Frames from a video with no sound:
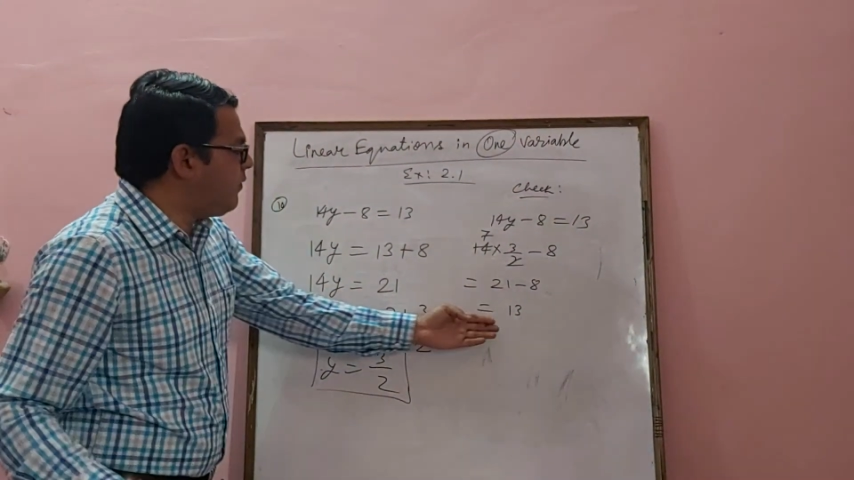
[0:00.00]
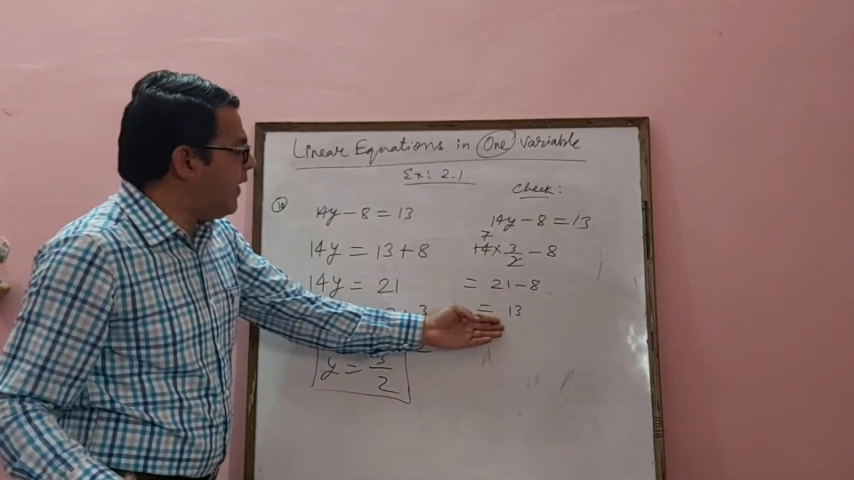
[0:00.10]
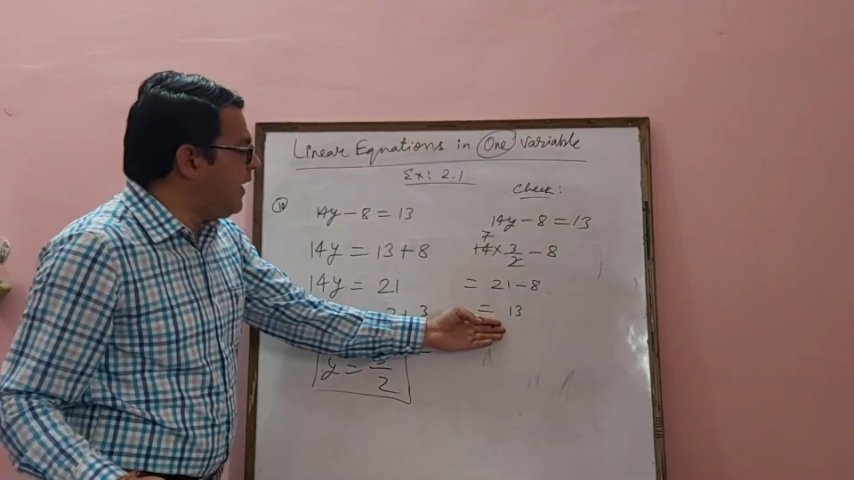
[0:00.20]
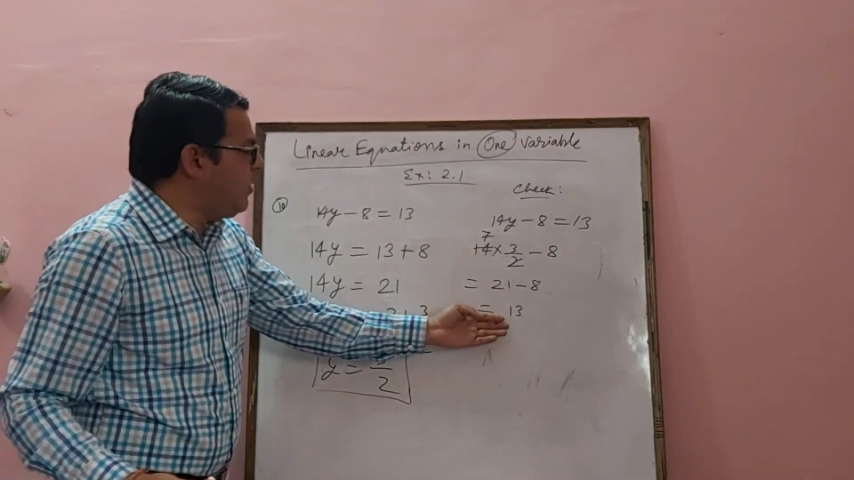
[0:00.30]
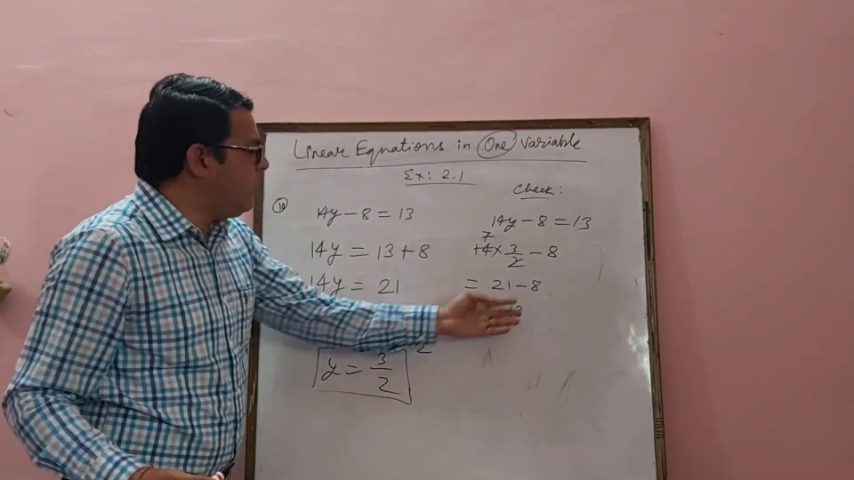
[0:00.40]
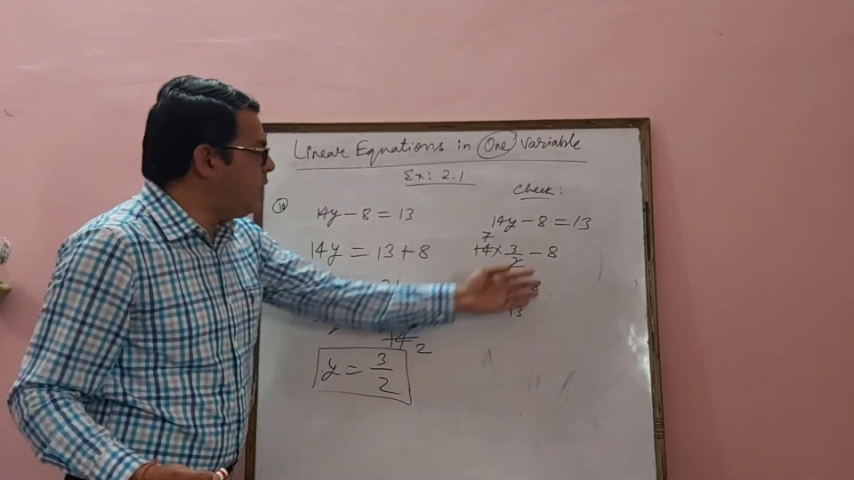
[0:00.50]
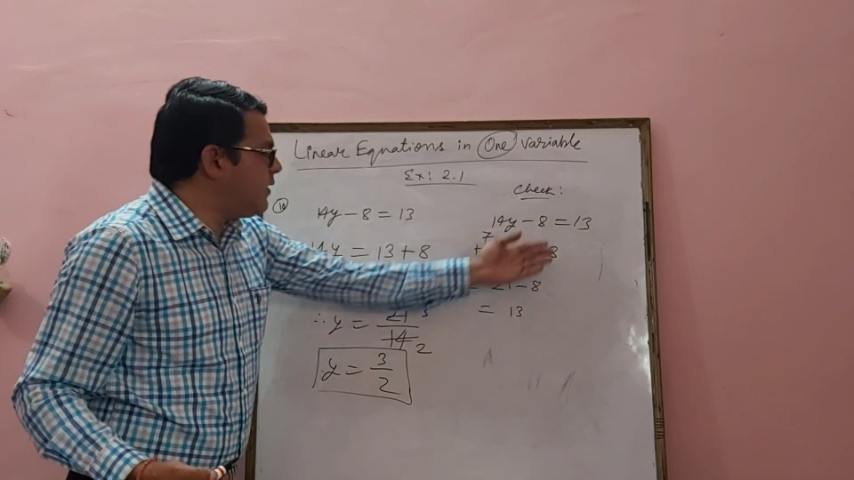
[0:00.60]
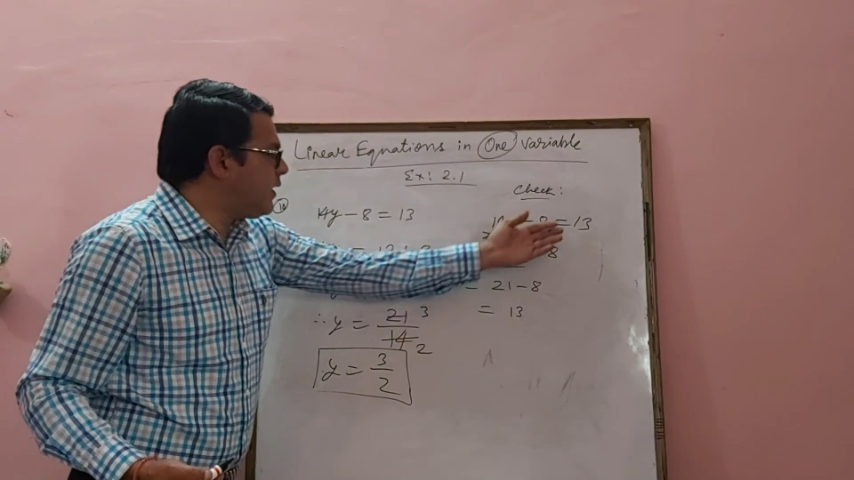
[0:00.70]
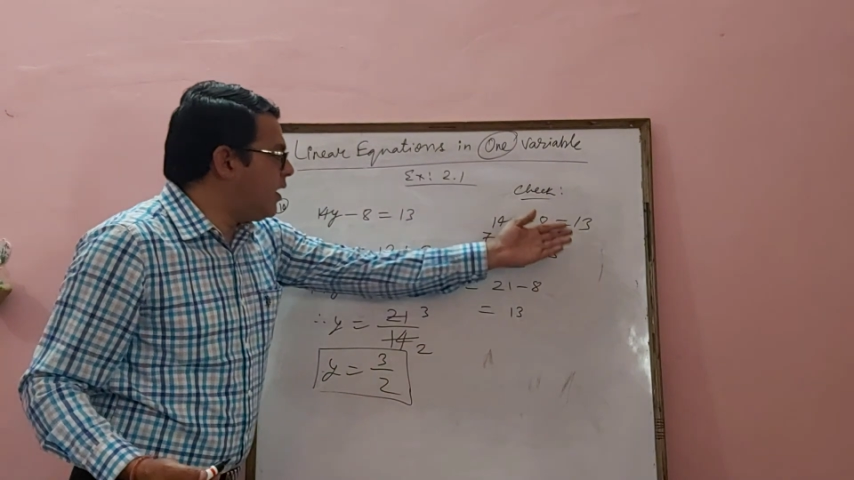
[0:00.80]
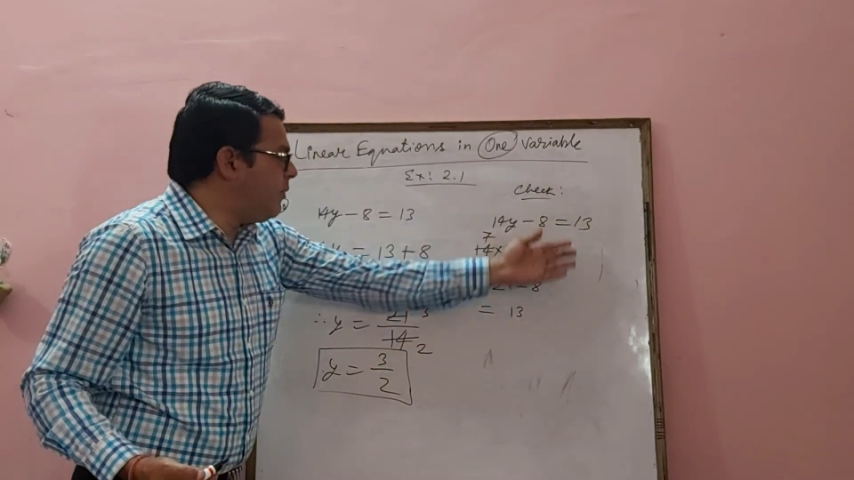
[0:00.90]
the value
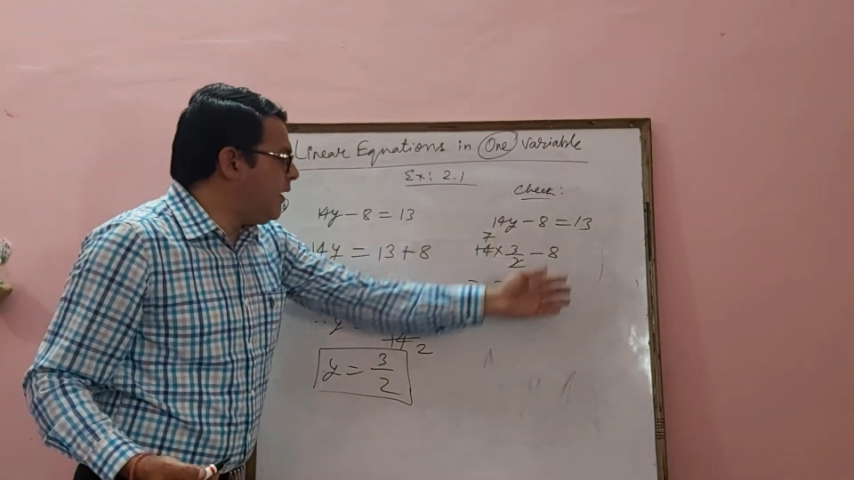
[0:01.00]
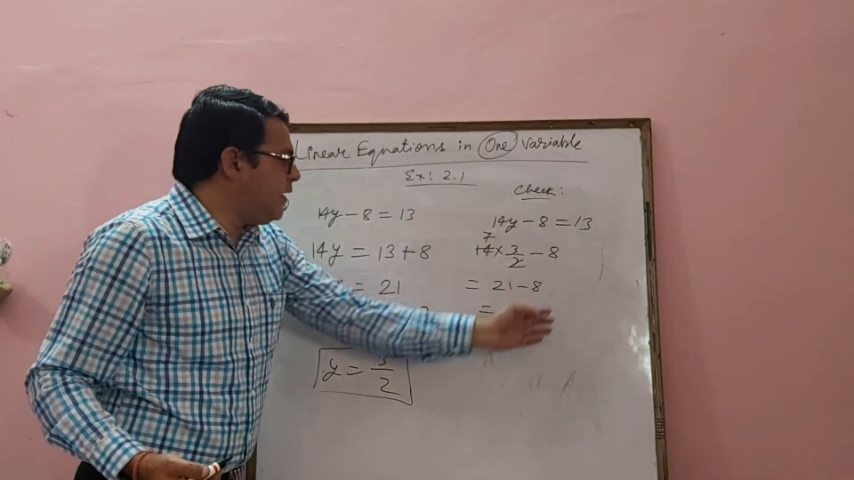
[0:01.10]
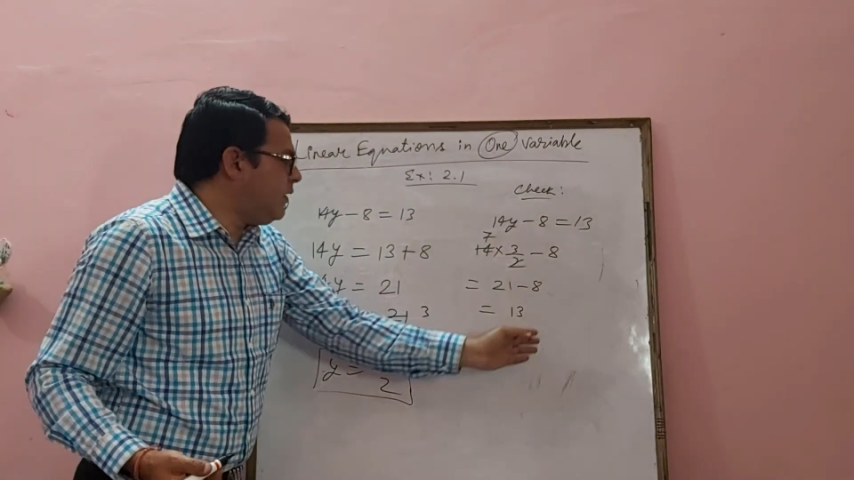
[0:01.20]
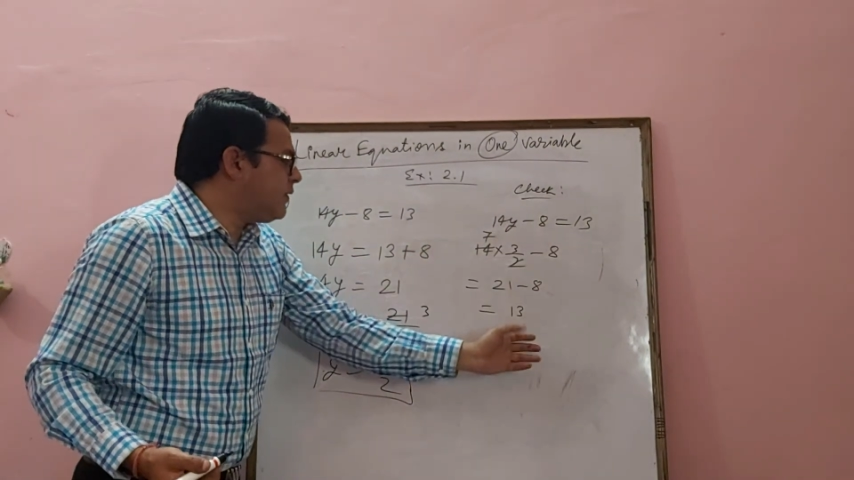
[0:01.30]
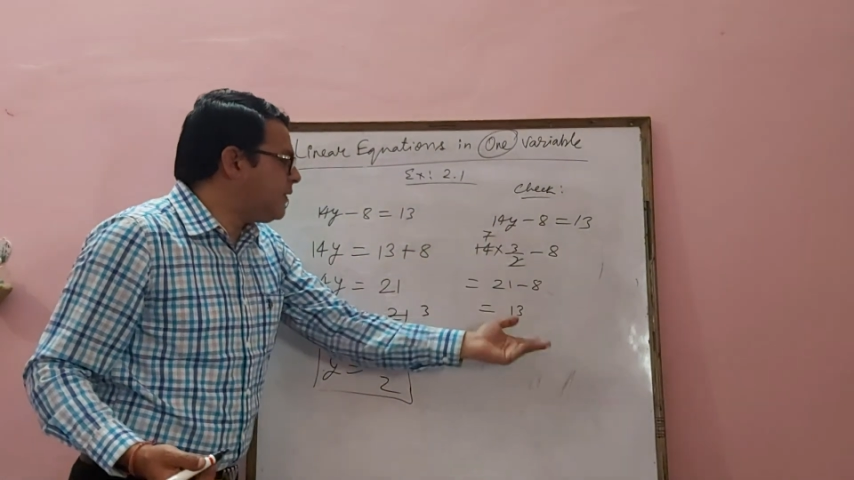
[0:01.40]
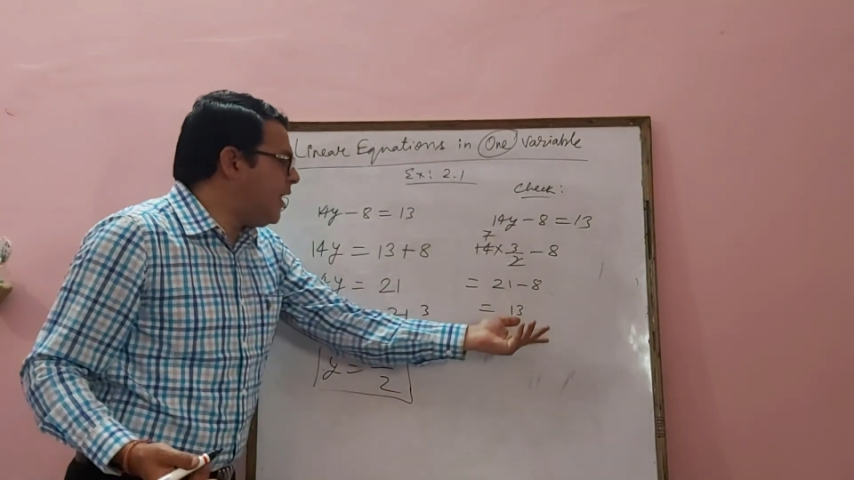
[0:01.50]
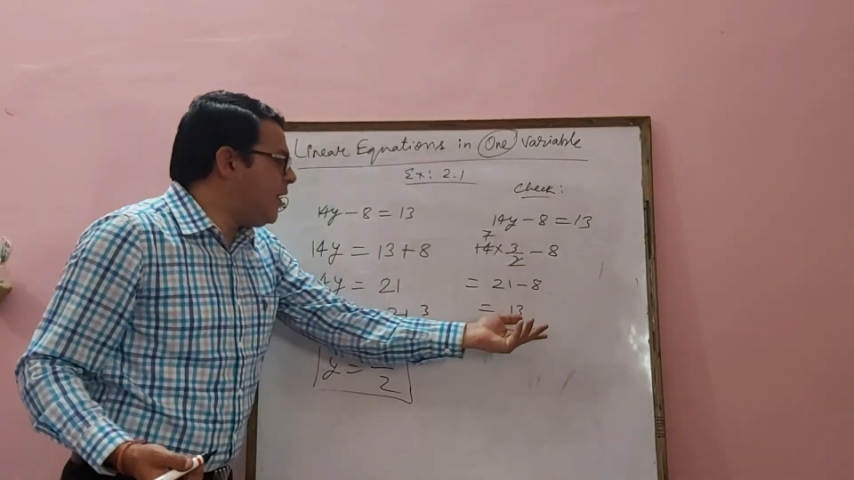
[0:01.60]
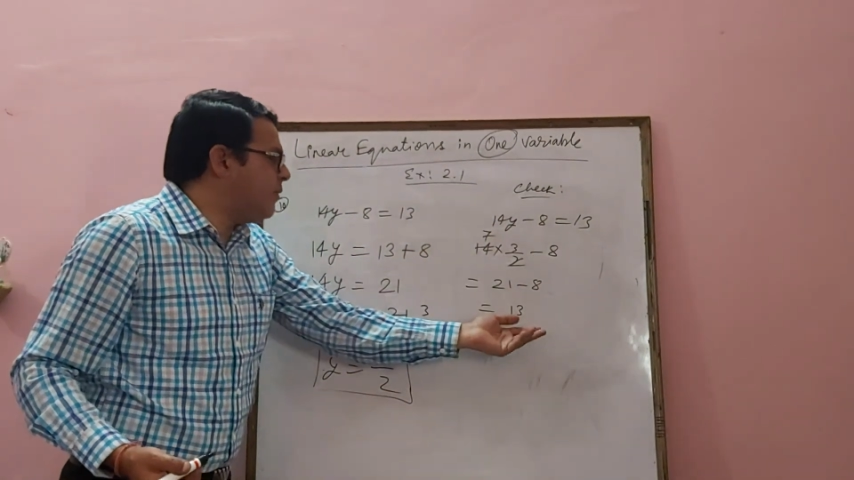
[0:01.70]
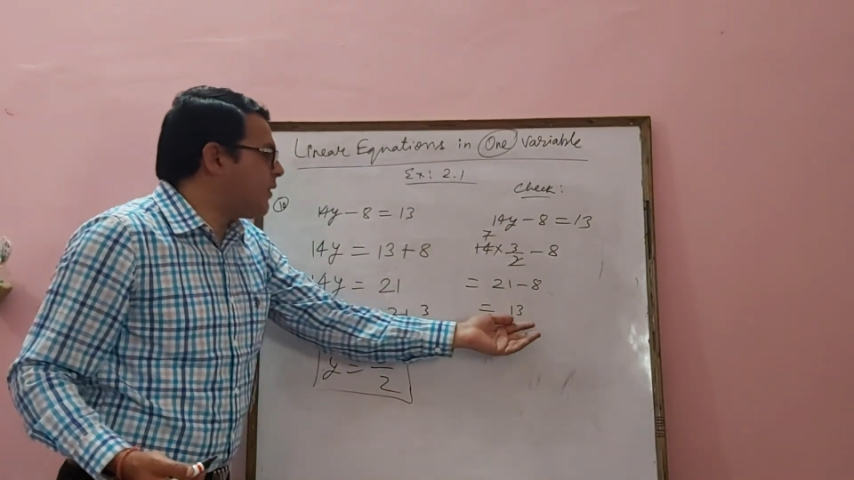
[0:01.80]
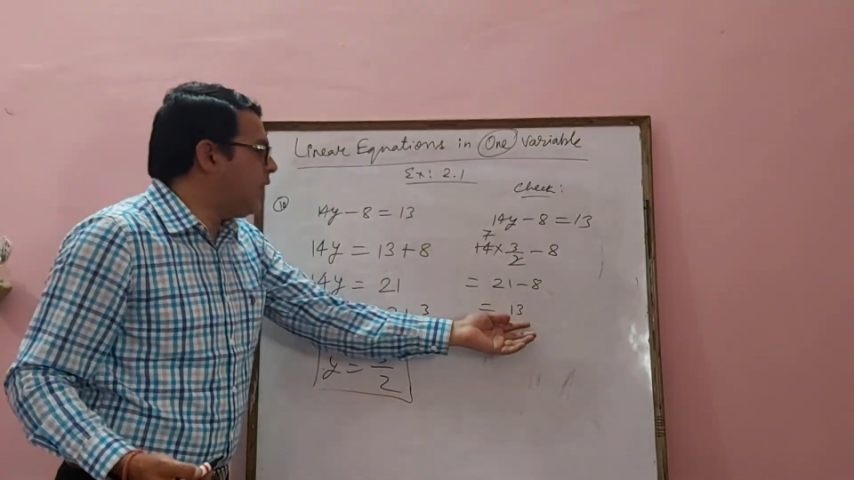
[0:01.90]
is coming same.